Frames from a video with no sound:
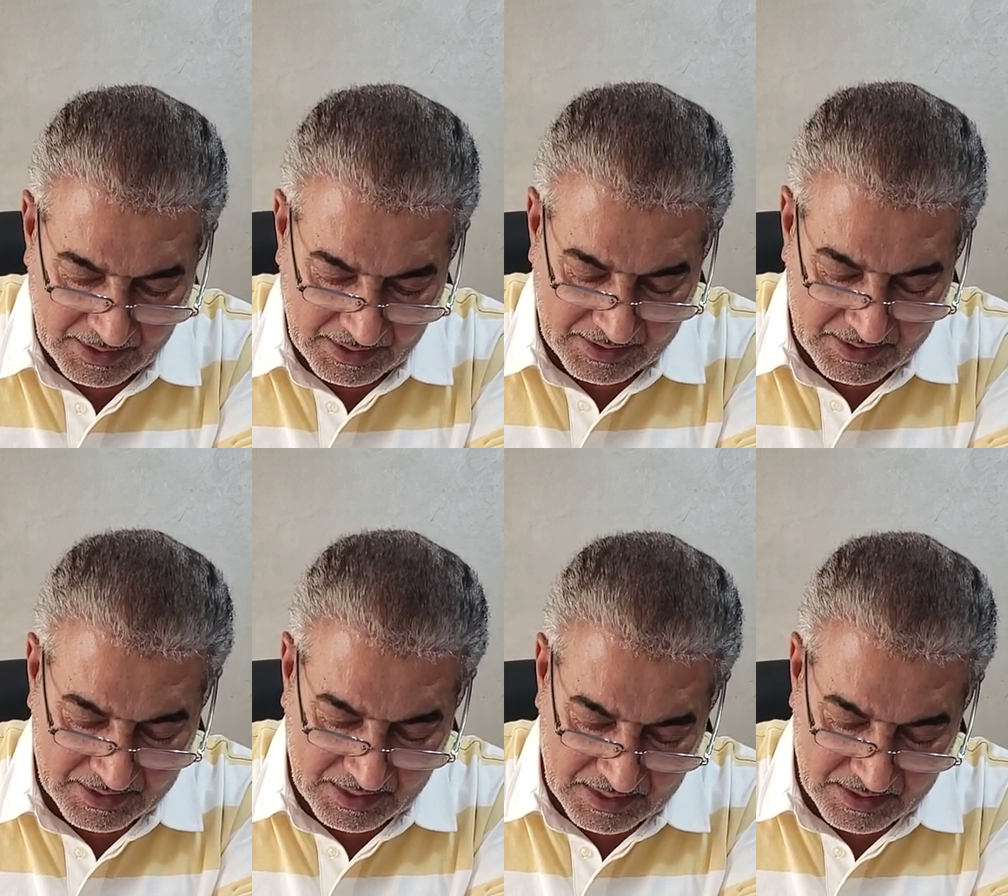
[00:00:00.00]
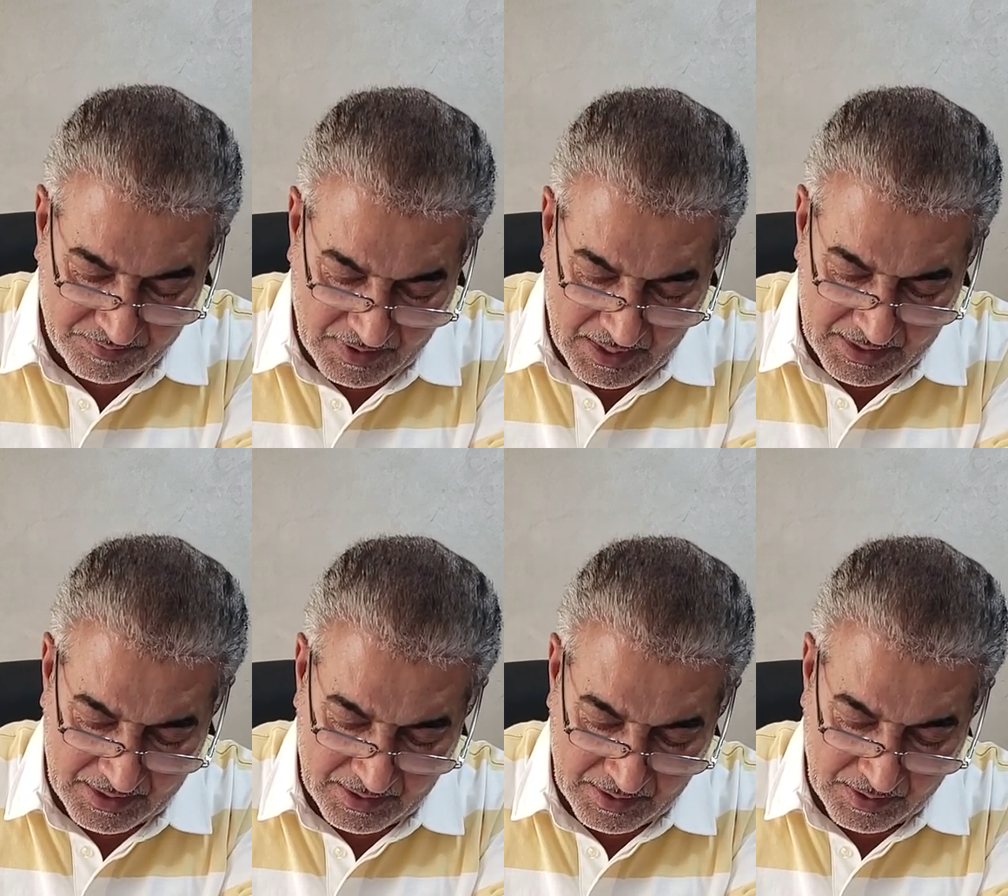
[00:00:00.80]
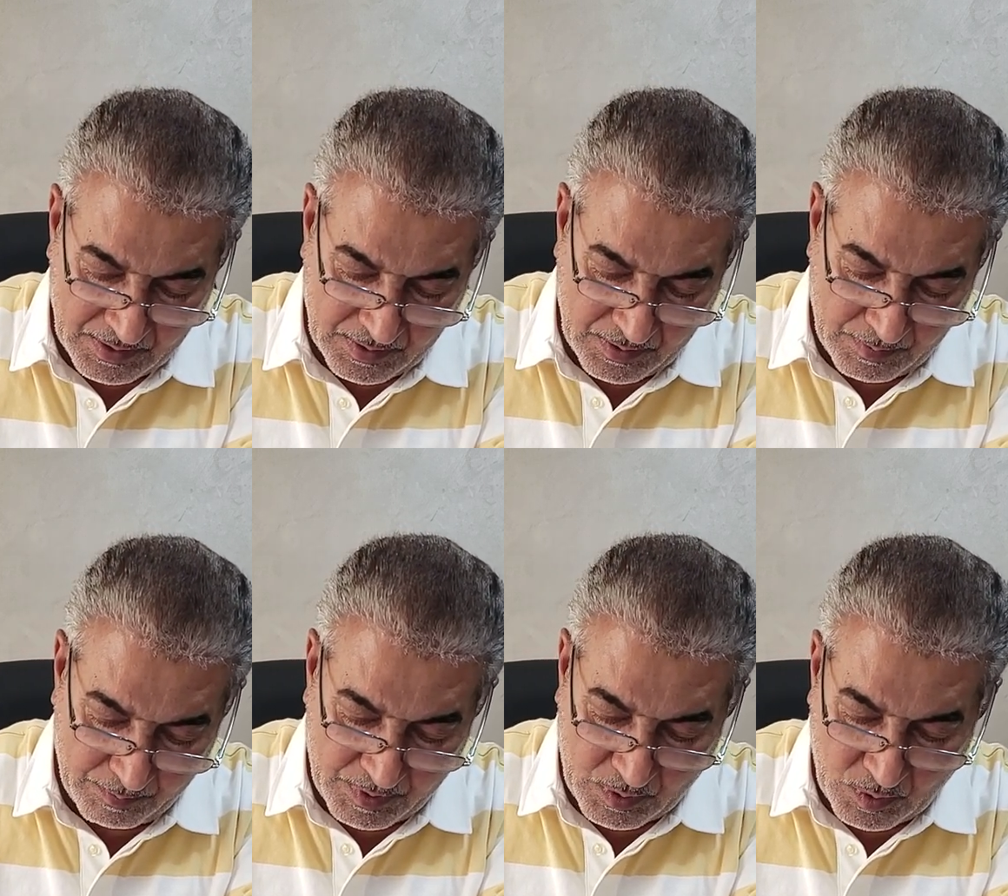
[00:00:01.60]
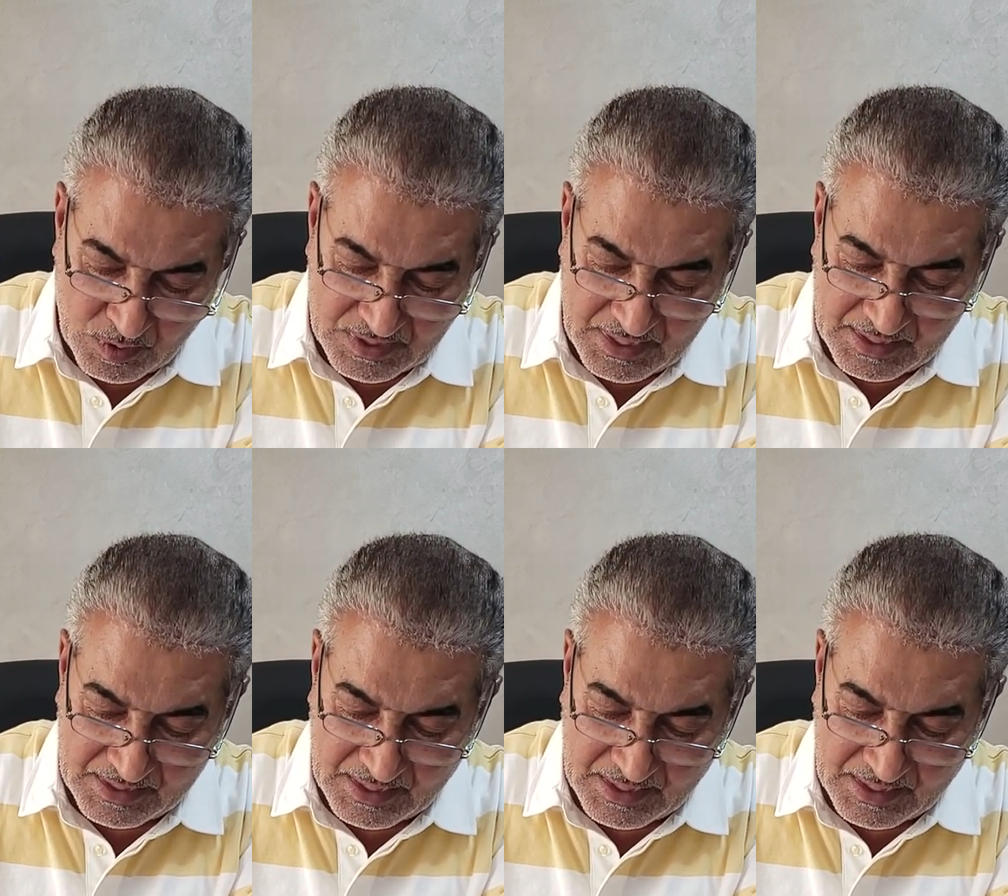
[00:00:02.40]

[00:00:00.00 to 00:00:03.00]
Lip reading: It is classifying because it